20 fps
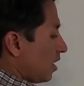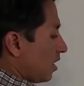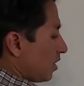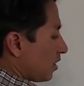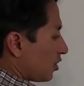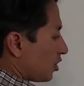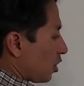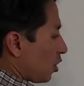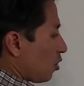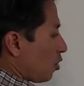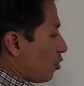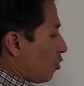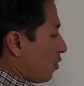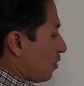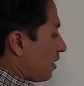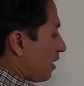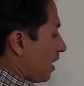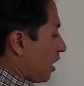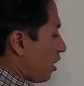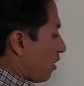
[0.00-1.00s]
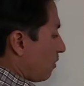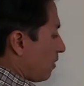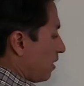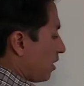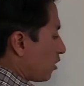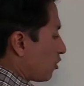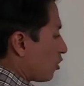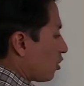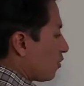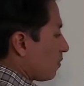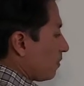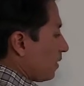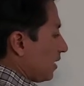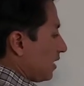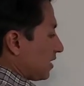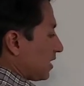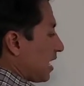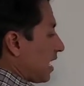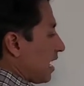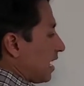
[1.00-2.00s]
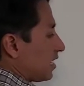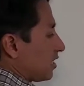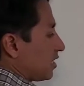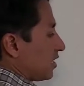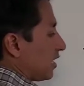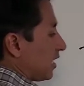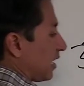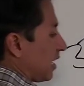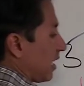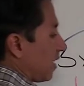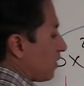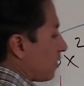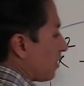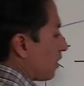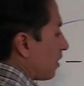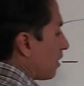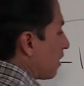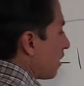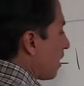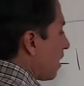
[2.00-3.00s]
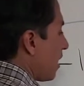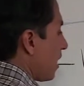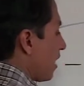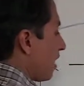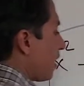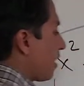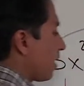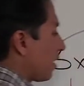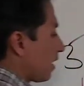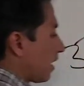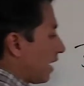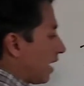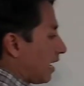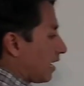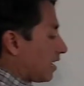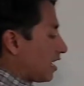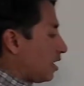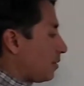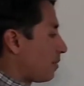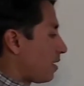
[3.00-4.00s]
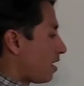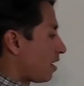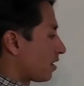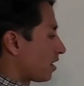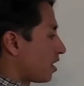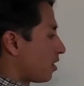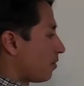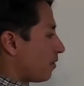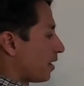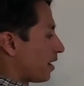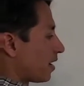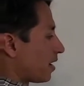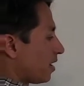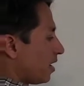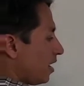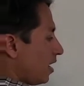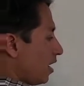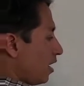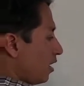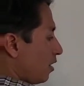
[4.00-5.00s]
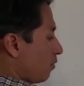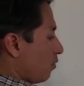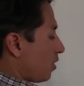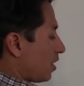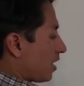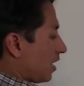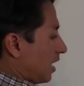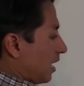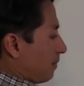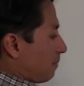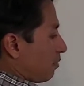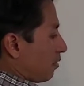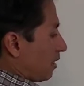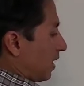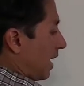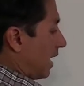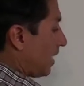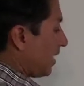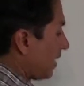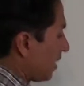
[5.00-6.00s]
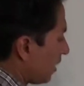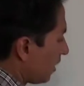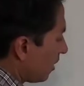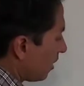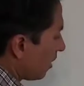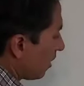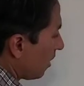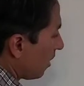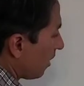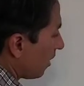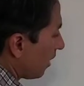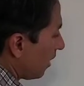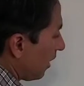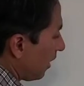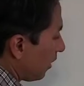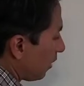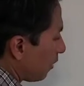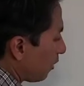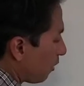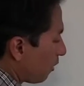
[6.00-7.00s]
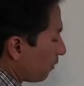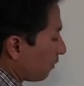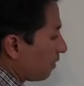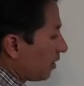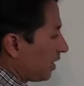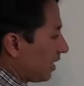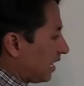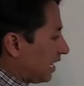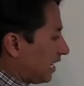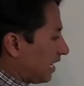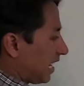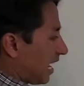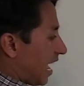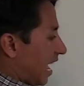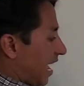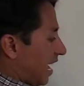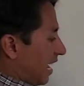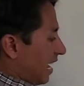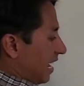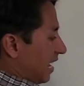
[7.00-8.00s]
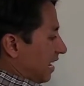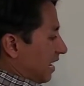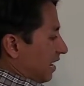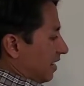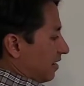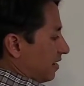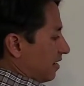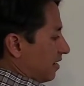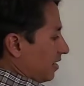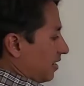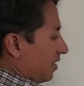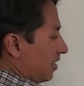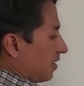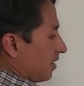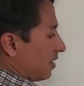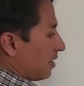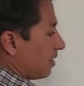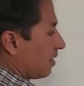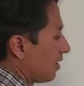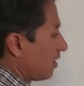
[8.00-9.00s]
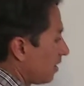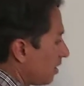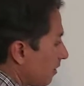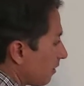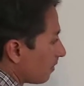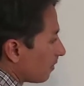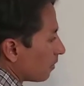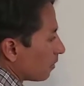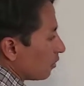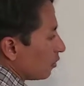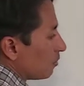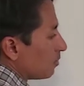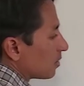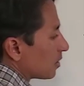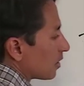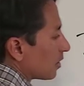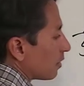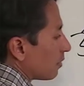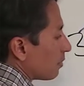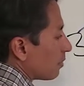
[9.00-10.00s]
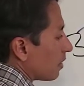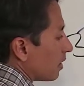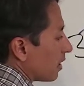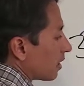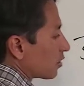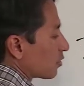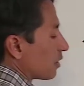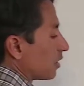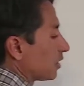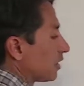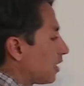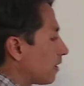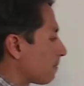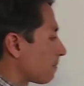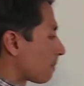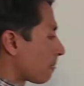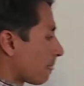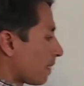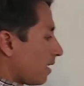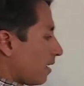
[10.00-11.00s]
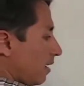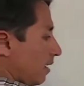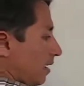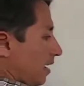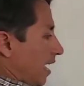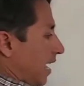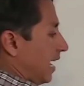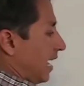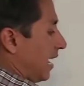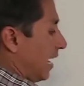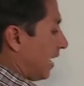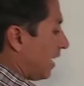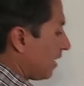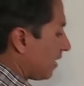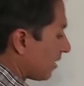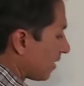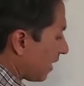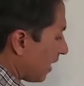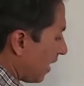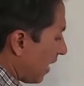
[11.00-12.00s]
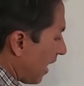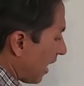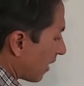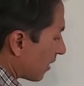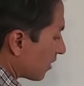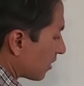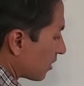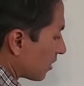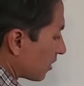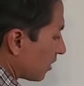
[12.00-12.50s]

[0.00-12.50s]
So now I'm going to group these guys together and keep on going. What can I pull out of here? A 3 and, oops, let me put an X right there, and an X.